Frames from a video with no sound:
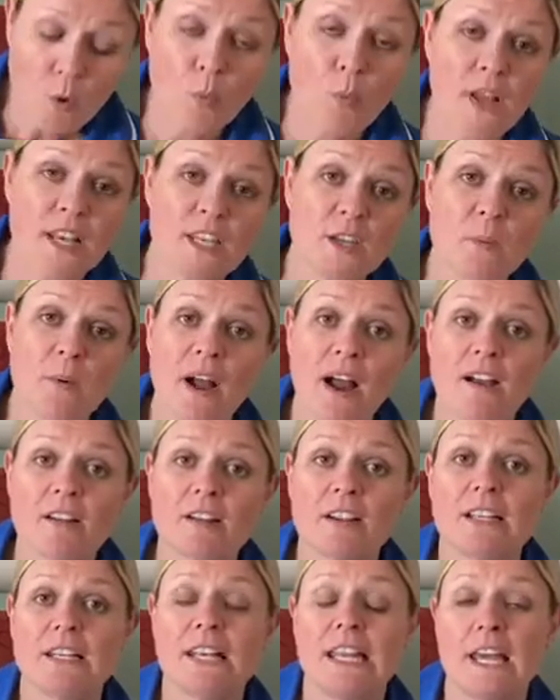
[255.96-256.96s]
When you
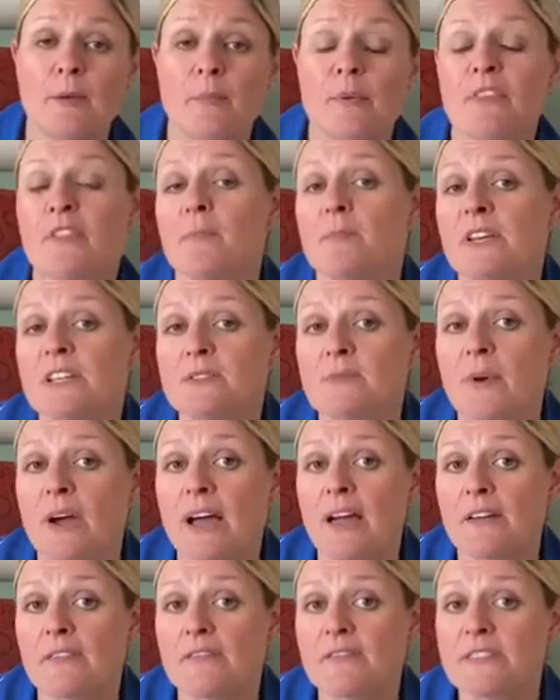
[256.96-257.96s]
are in labour, the
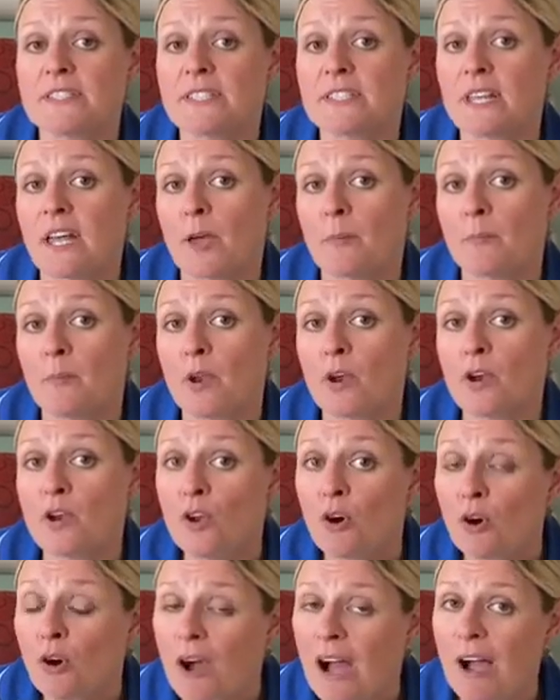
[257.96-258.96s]
midwives um,
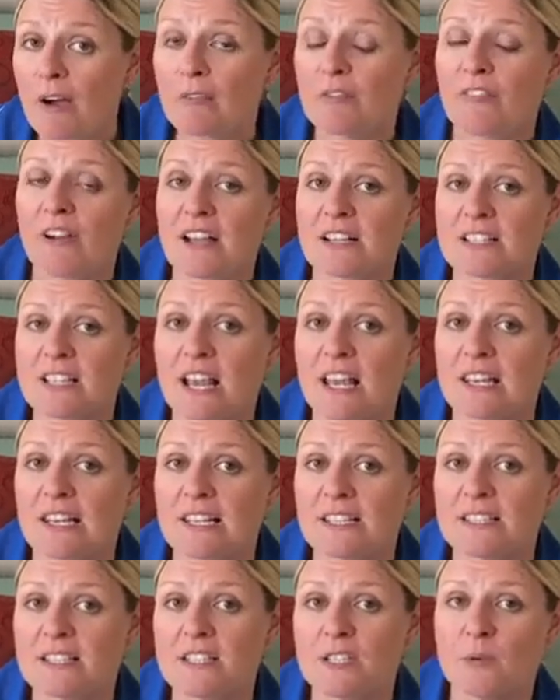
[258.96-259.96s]
know how far
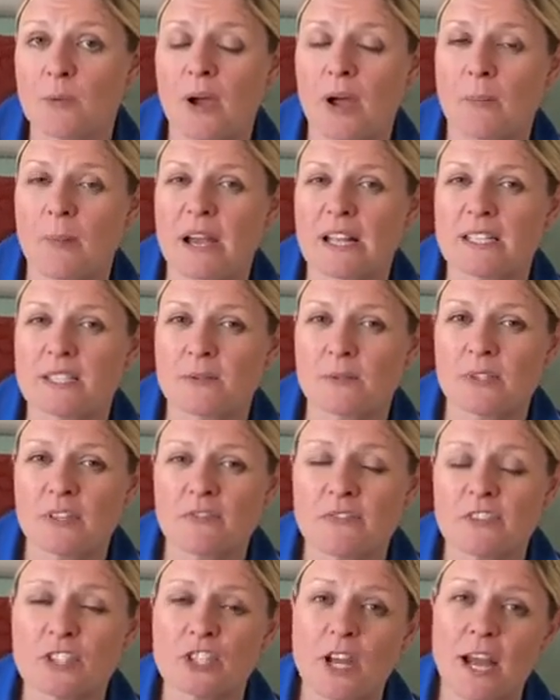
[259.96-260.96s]
dilated you are by doing
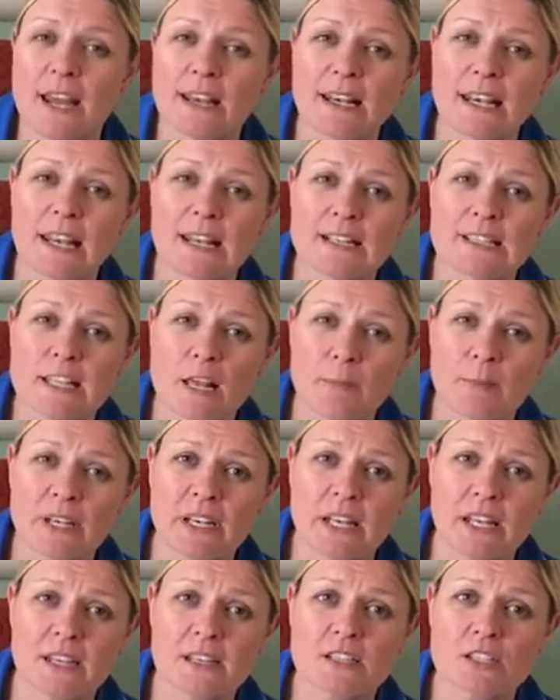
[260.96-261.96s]
a vaginal
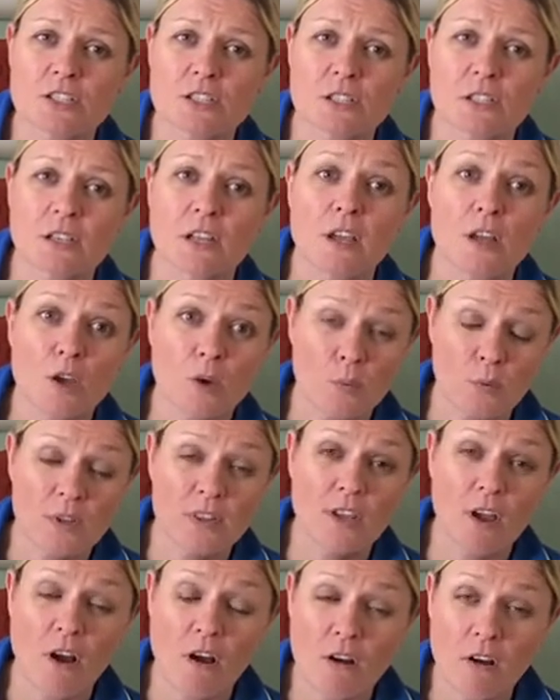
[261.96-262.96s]
examination
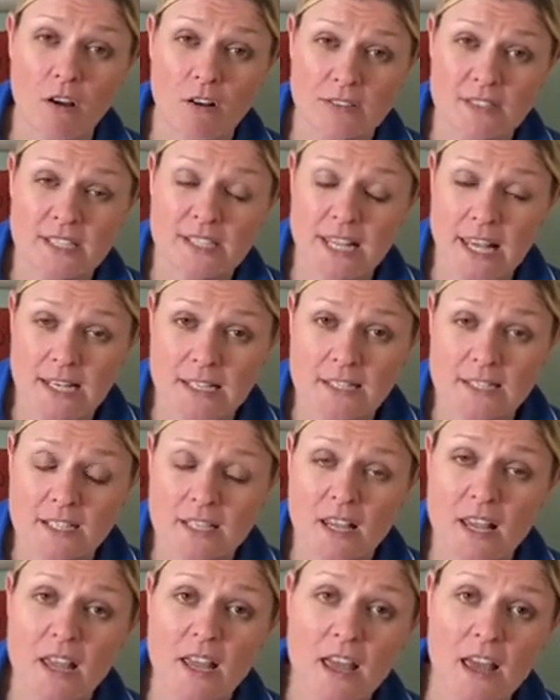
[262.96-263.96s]
with your consent.
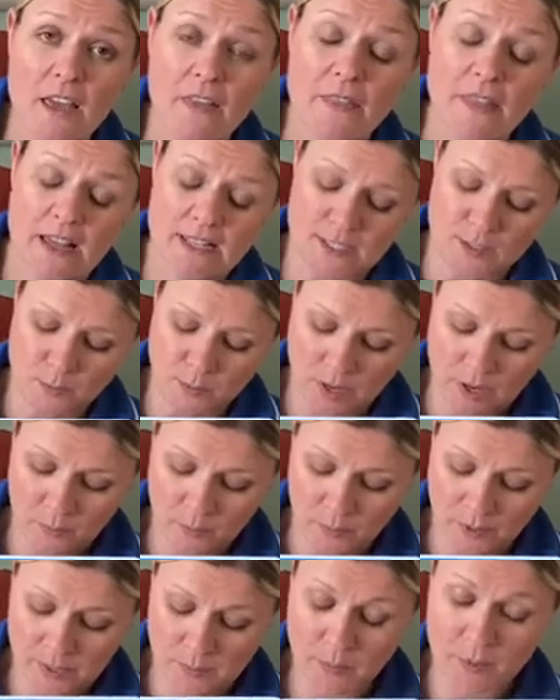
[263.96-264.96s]
And that's where
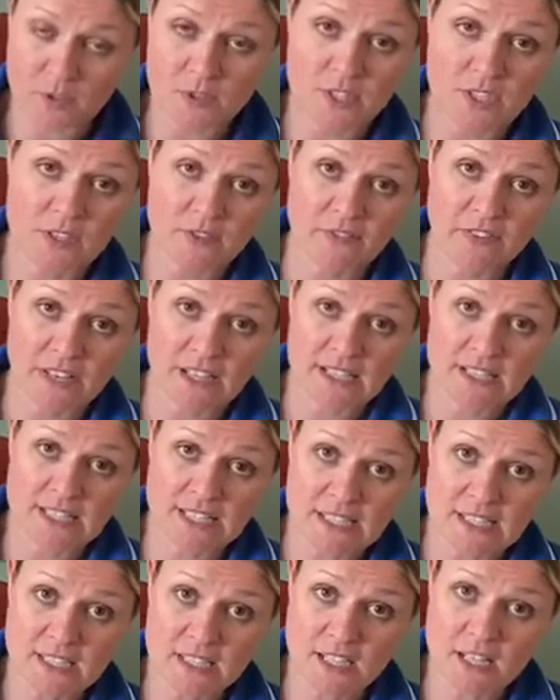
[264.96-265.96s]
we put two fingers
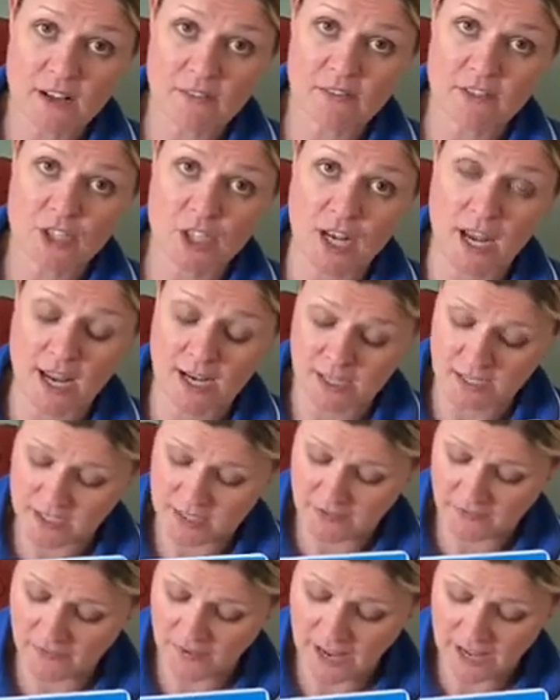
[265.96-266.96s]
into your vagina
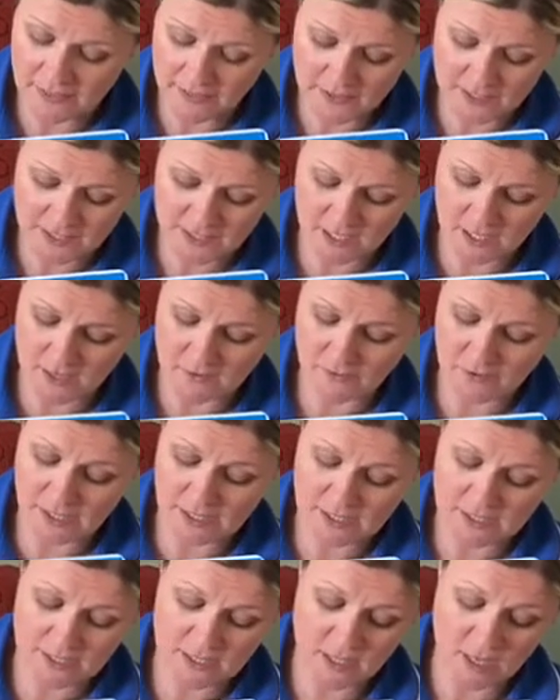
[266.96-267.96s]
to find the
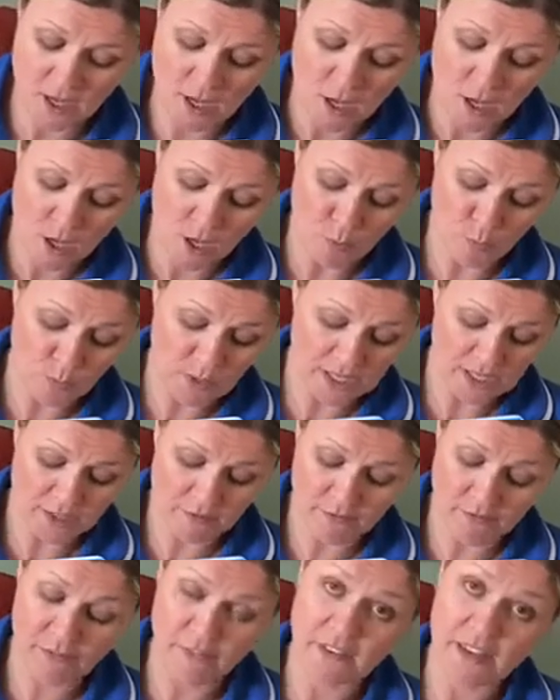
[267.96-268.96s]
cervix and we
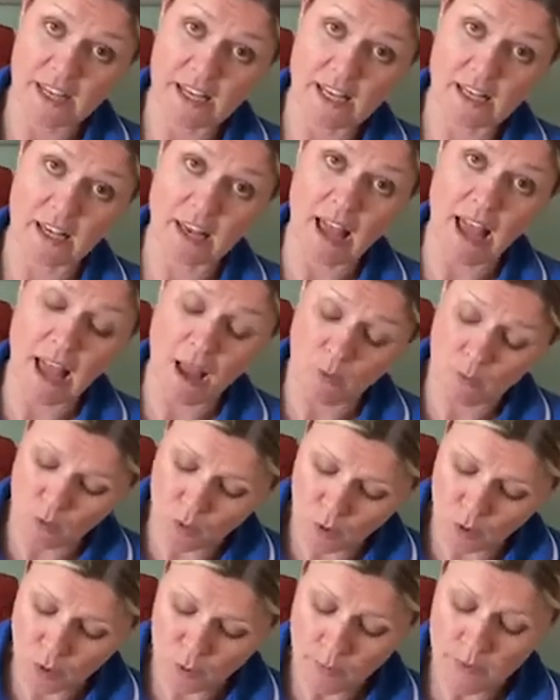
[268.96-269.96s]
can feel how
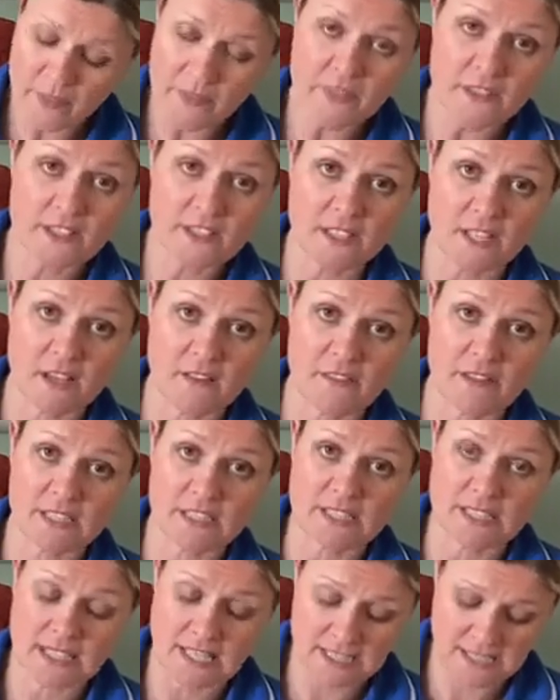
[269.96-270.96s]
open the
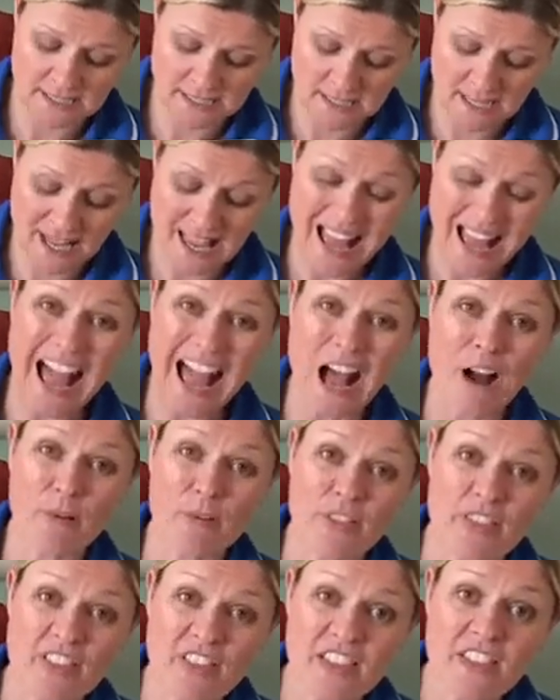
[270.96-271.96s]
cervix is how
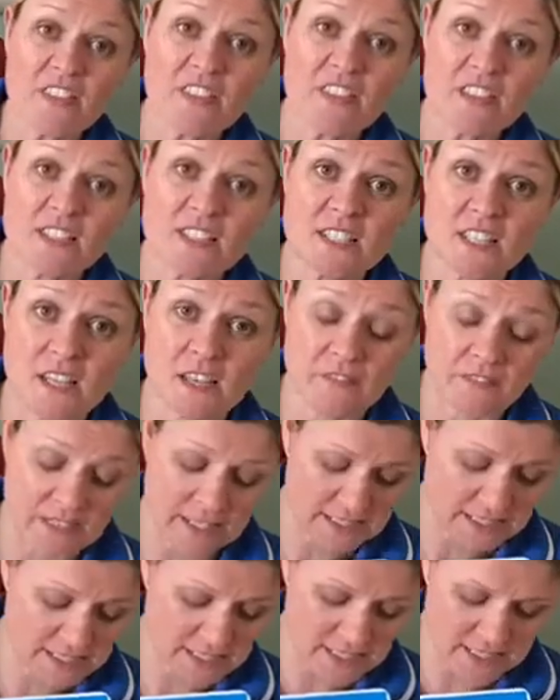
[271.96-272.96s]
thin the
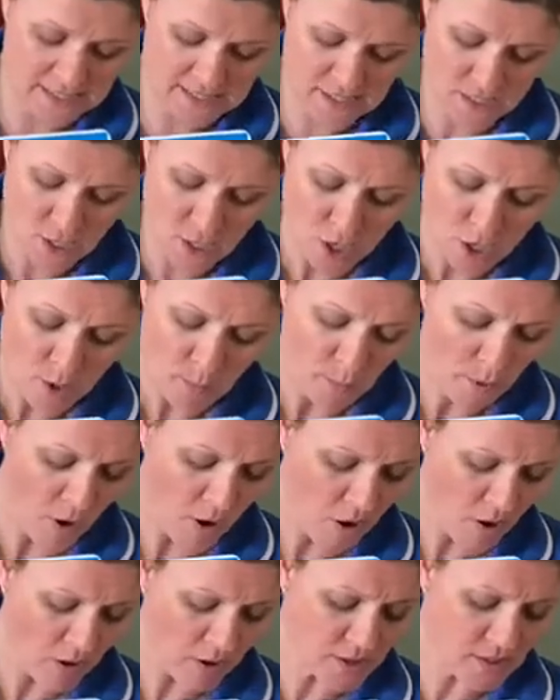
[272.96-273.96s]
cervix is, but
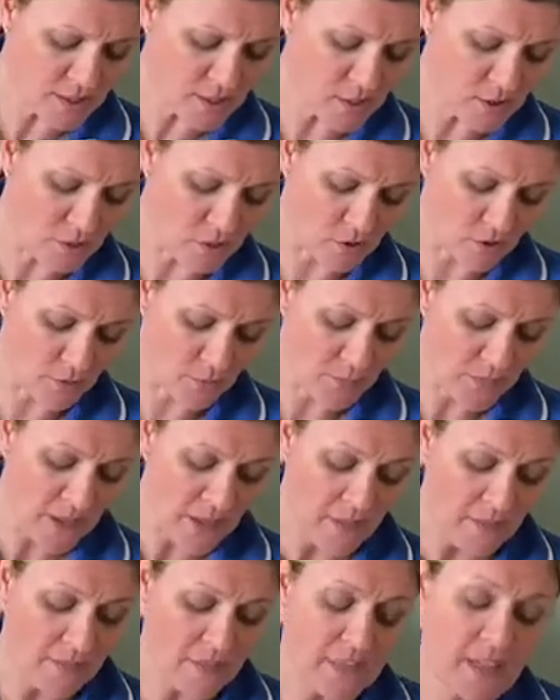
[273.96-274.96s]
also,
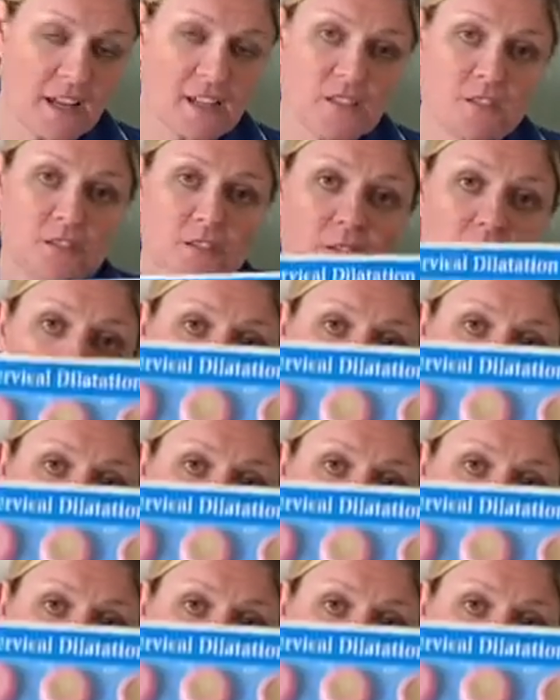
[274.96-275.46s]
I don't know